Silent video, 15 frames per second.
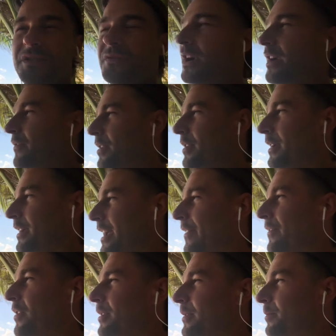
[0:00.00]
for every
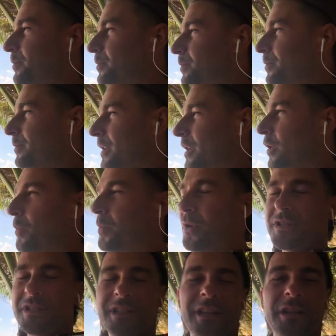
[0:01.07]

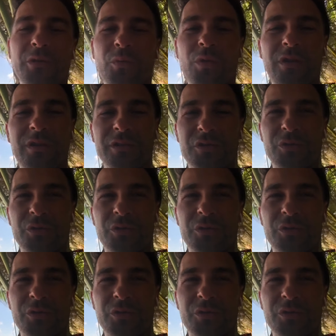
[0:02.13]
person in the world